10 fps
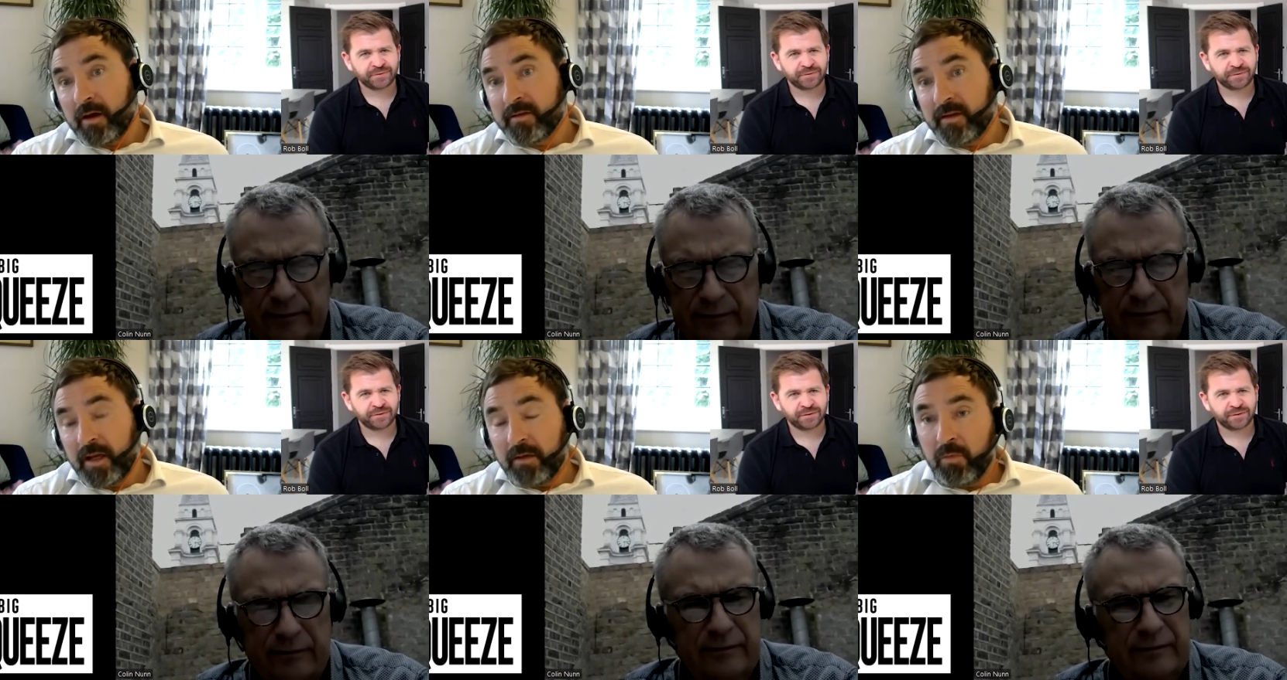Speaker 1: are
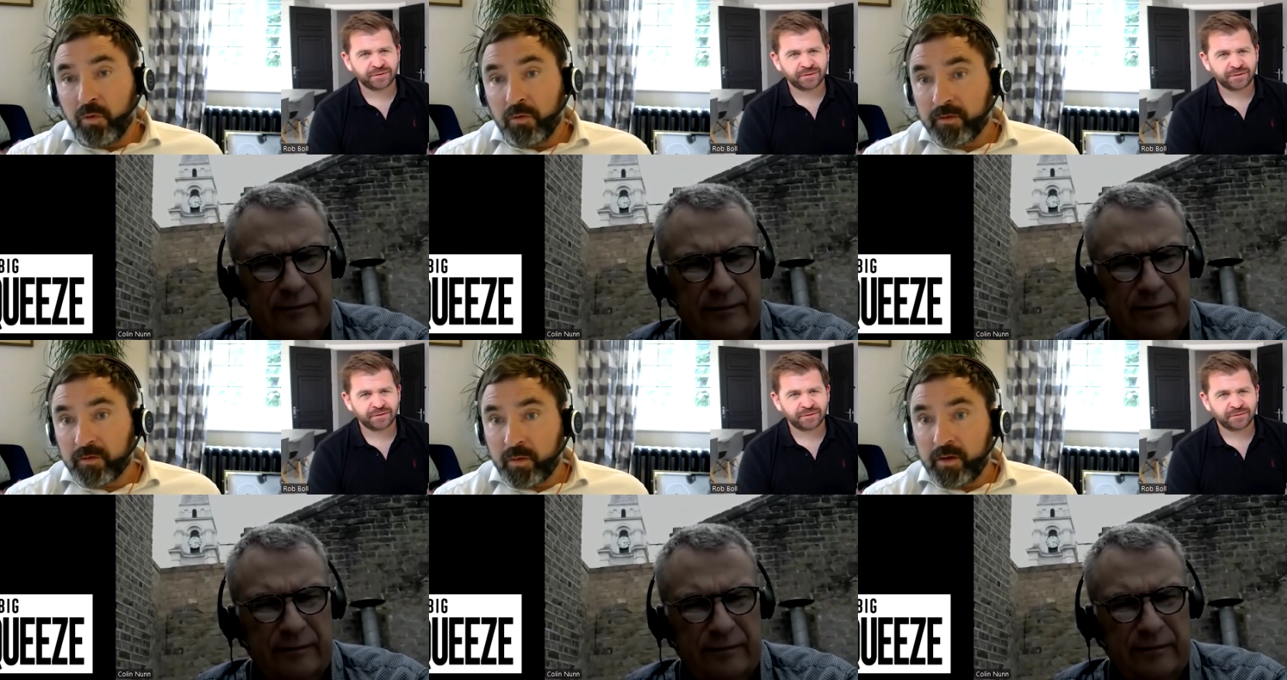seeing more of a
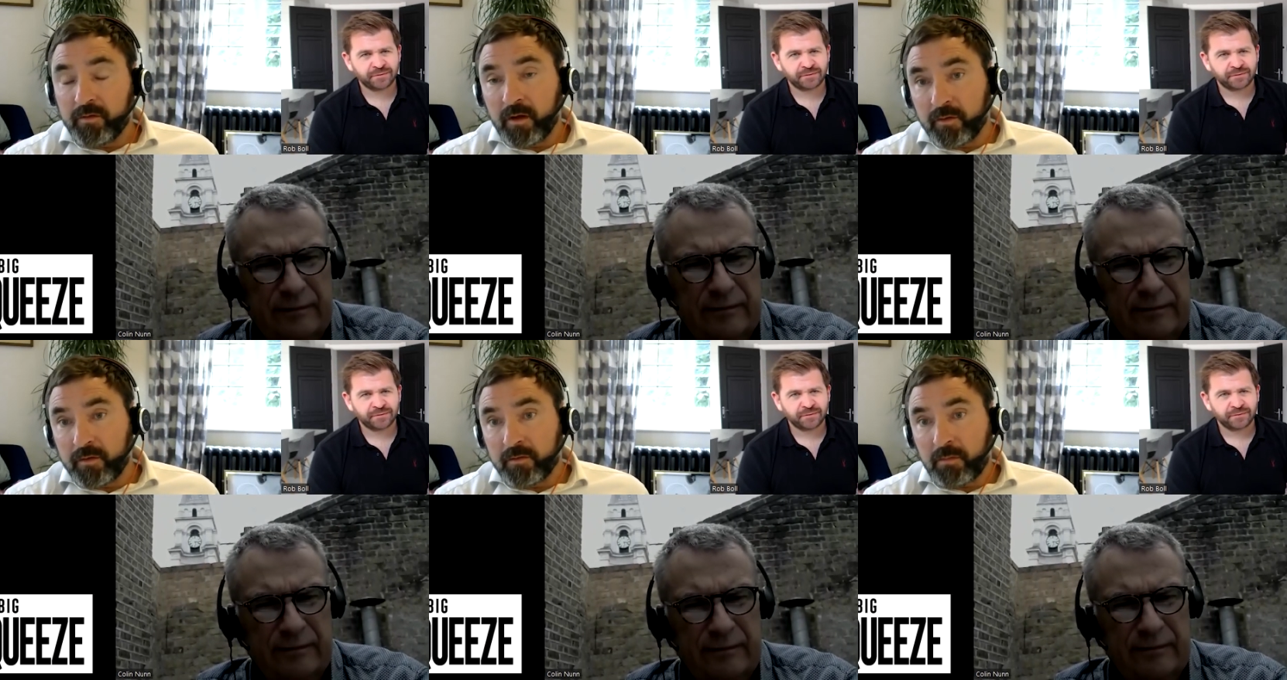squeeze than
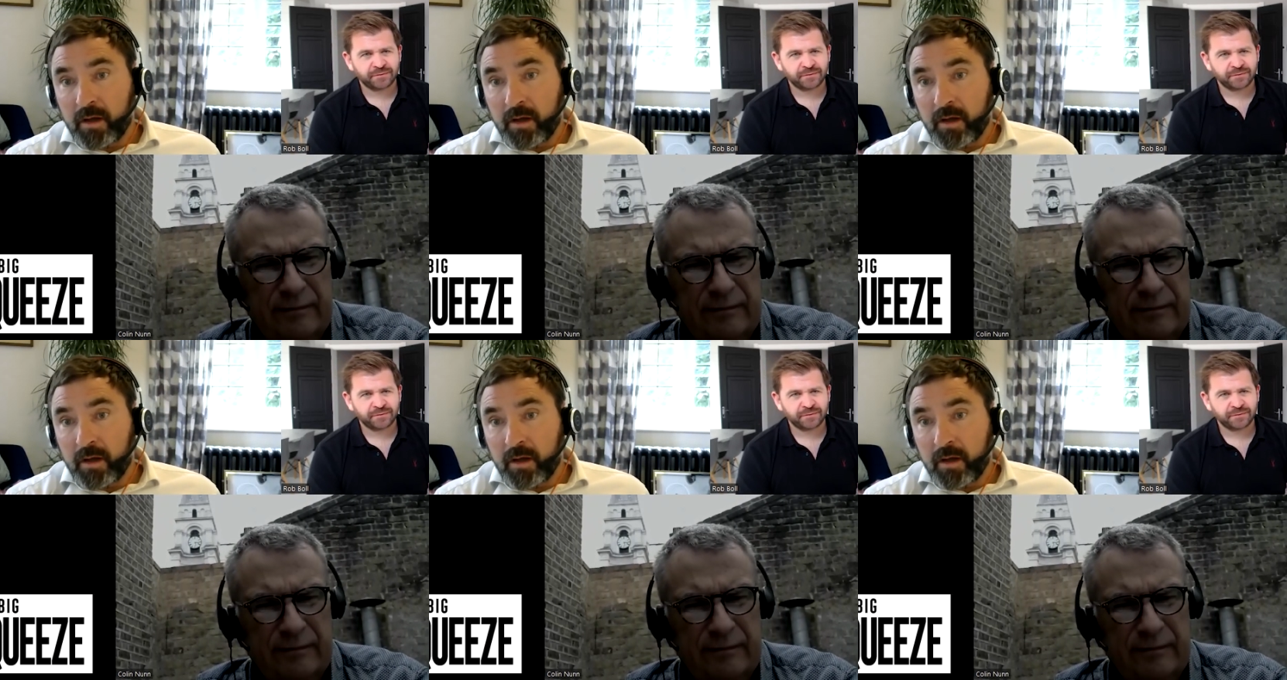others.